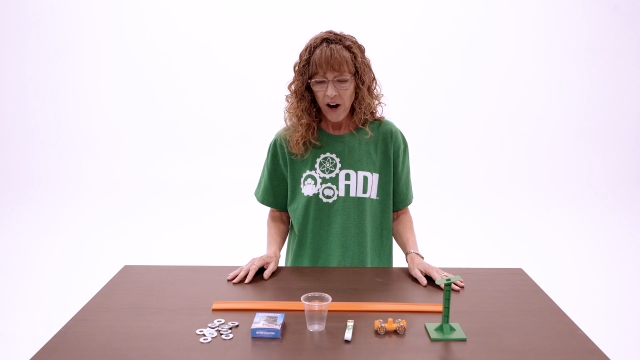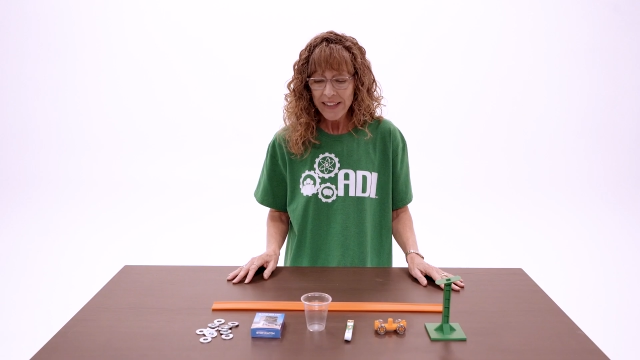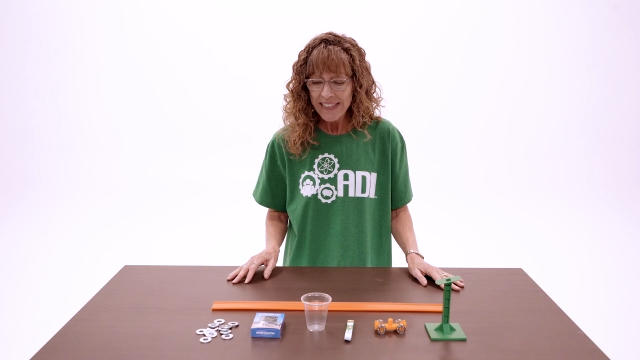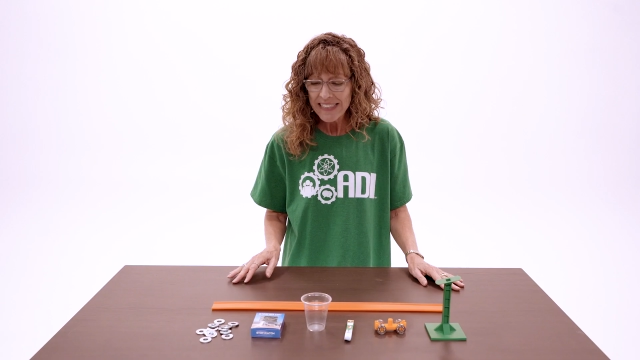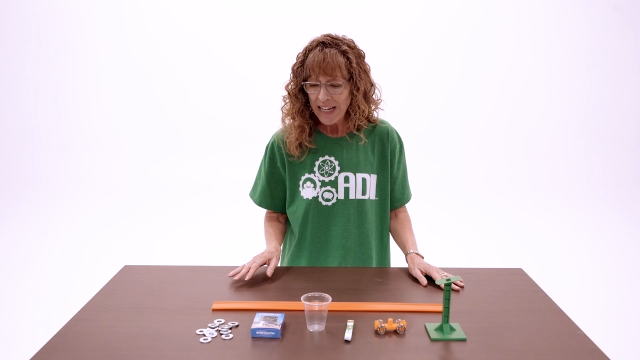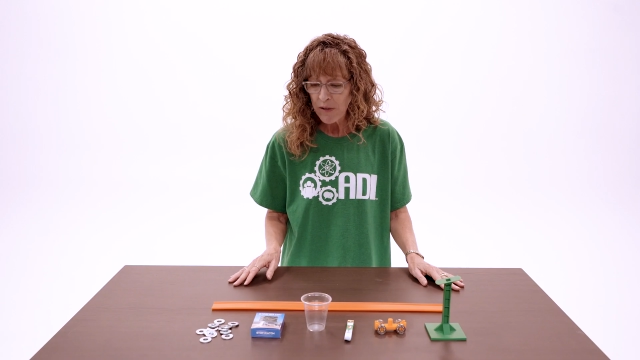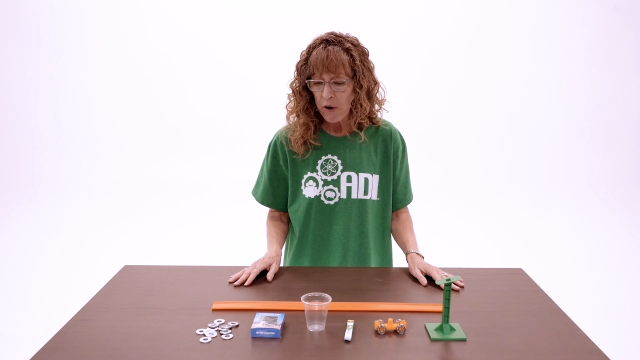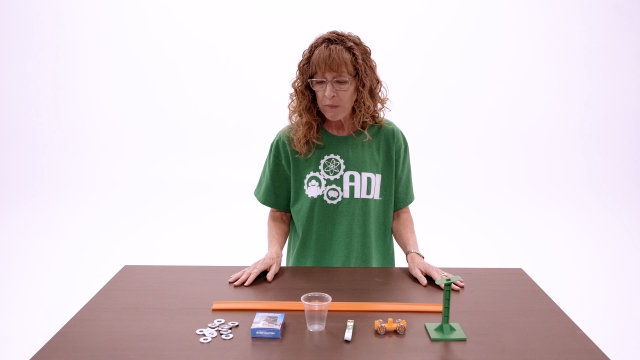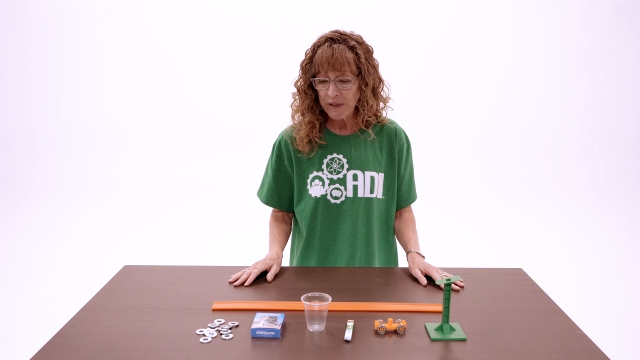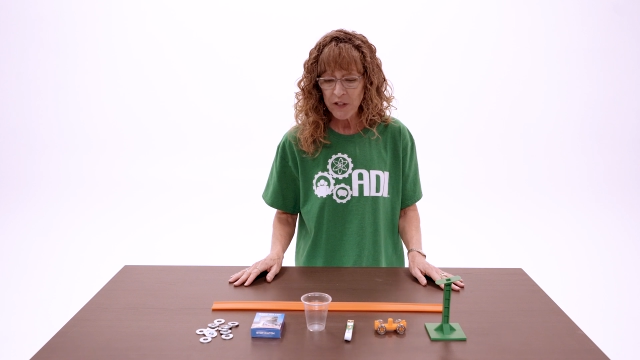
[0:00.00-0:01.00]
right, let's take a
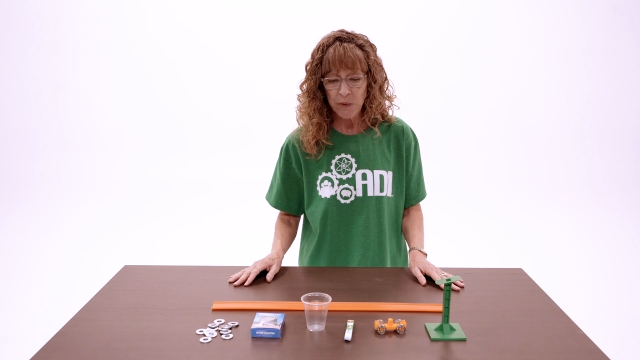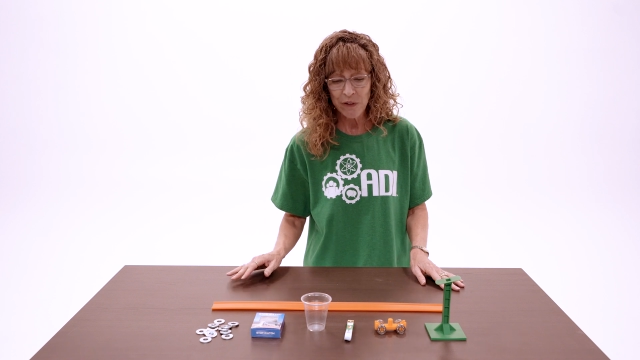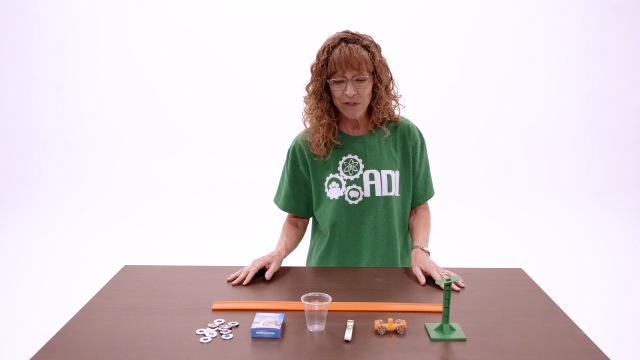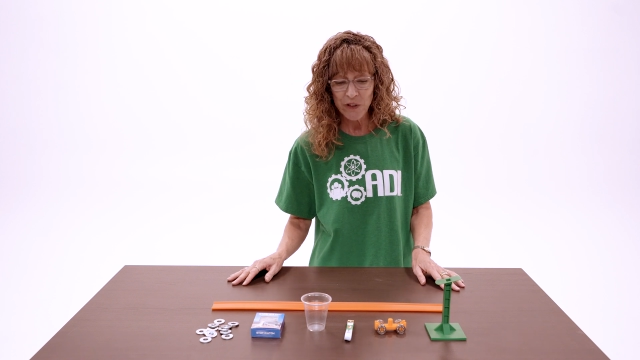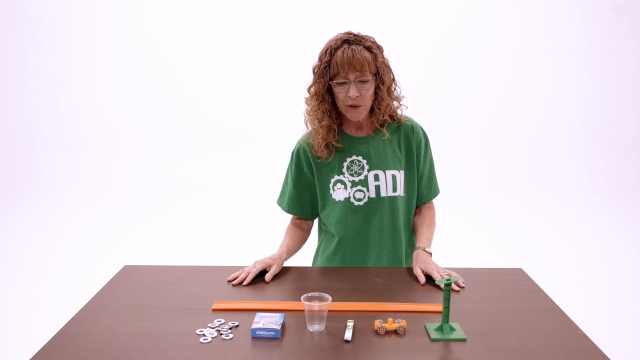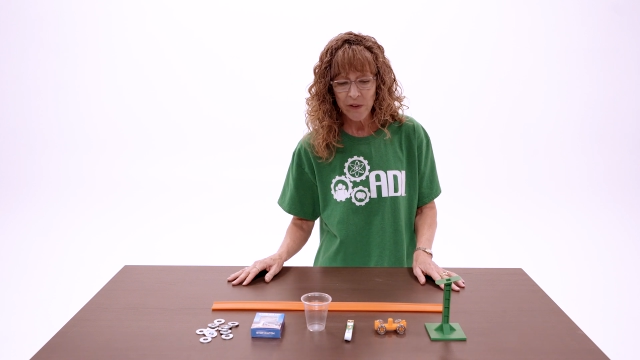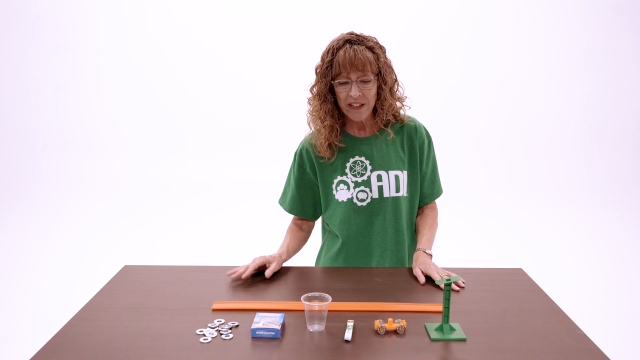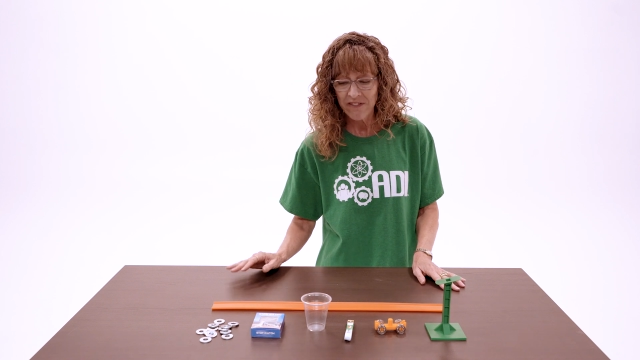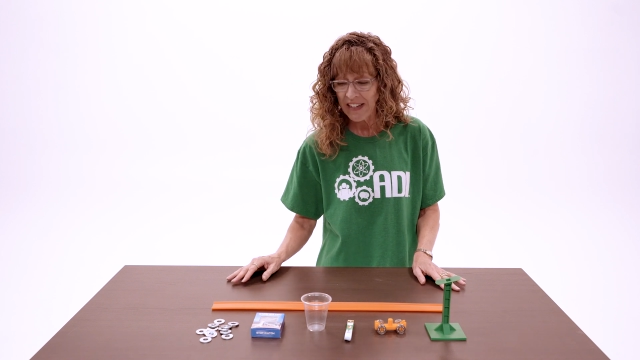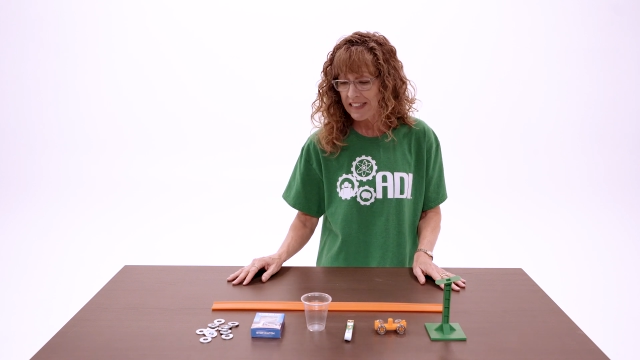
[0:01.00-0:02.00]
moment to review
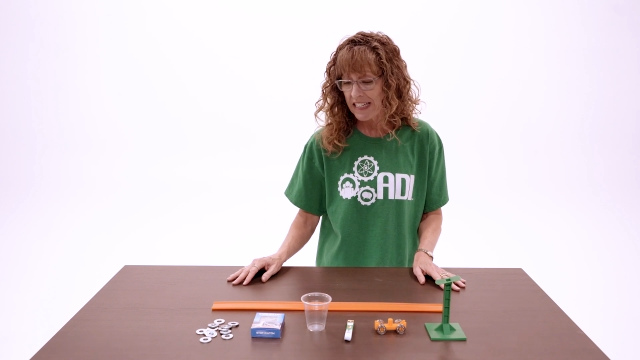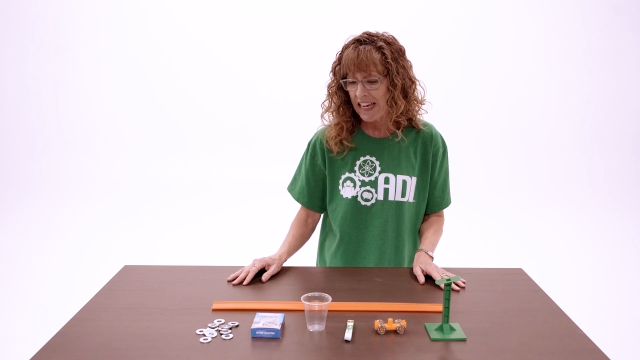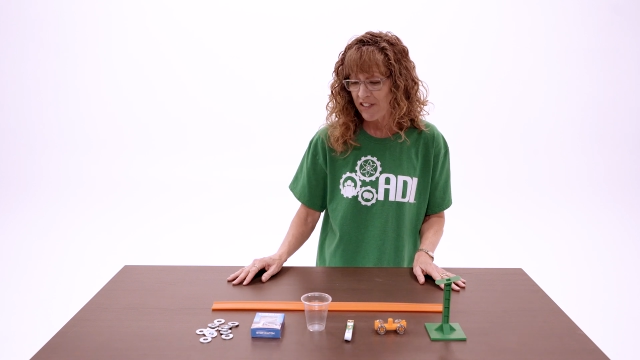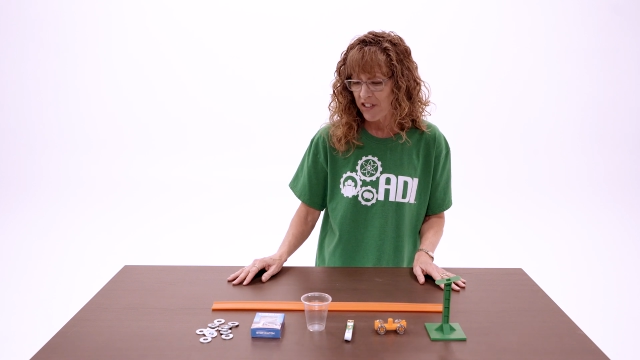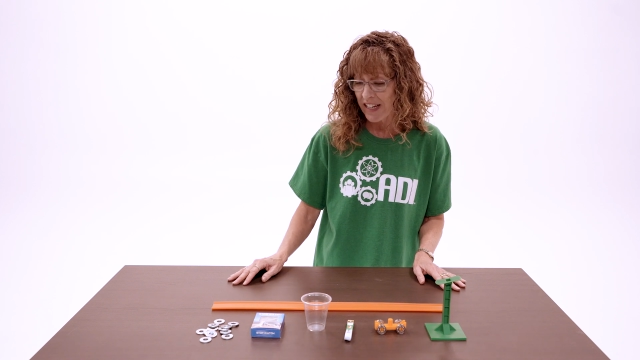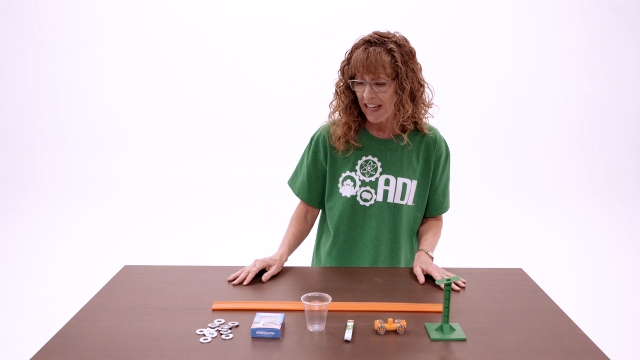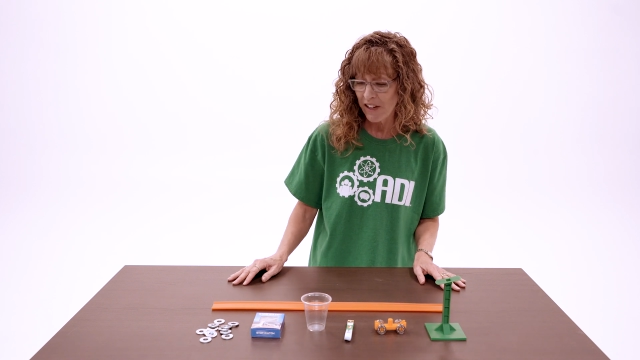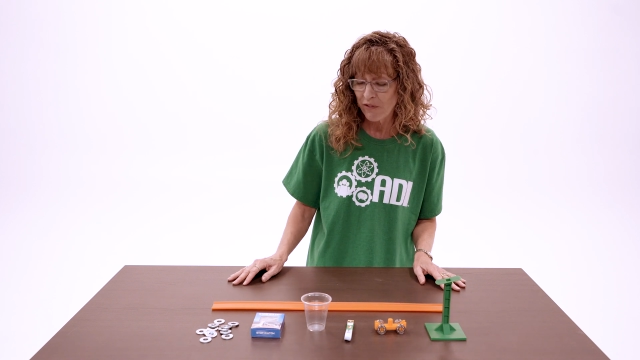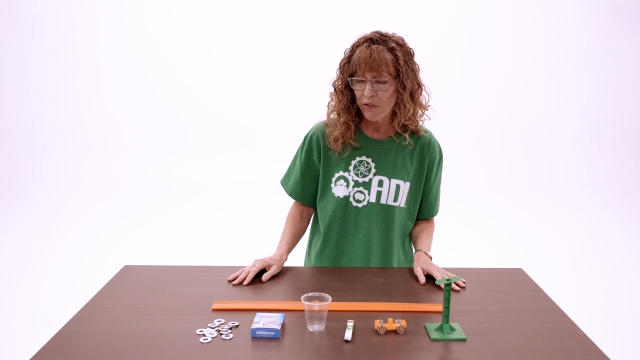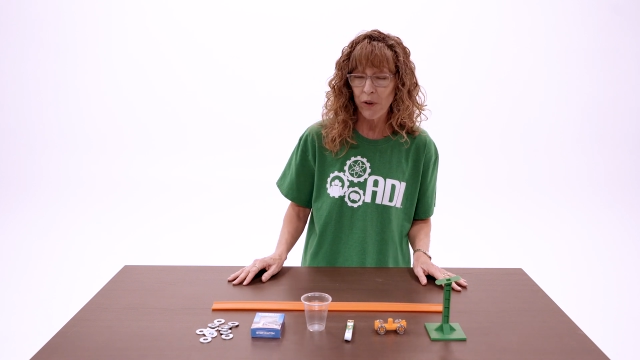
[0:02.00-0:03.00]
the investigation
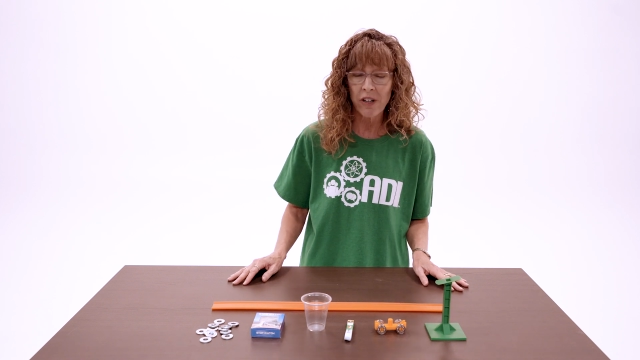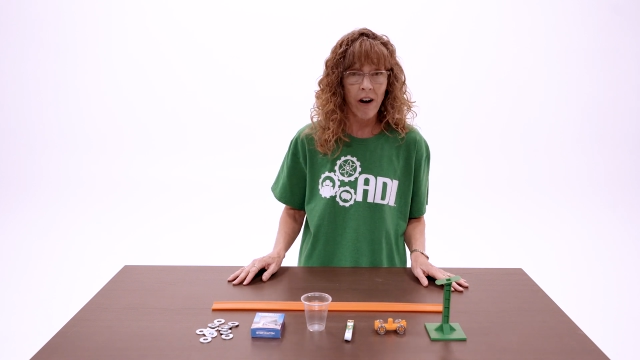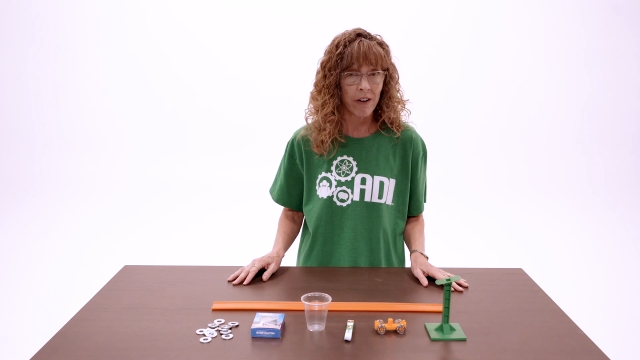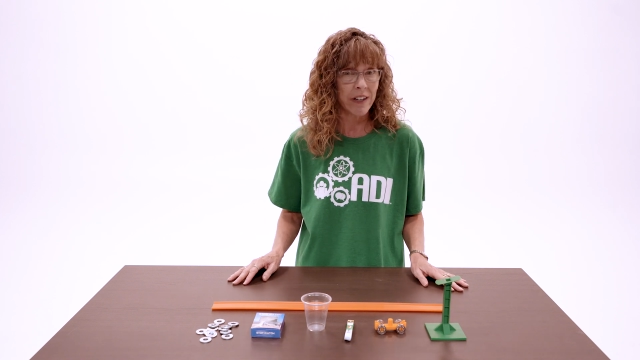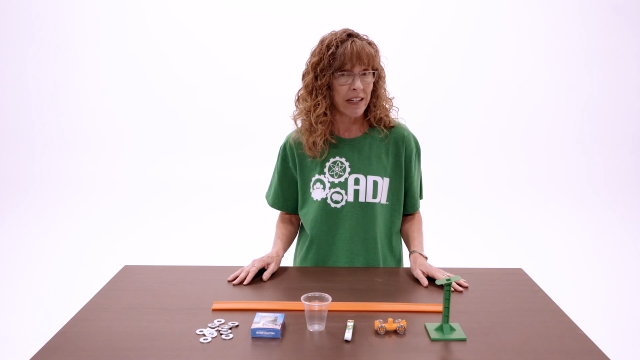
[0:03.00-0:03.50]
kit for cart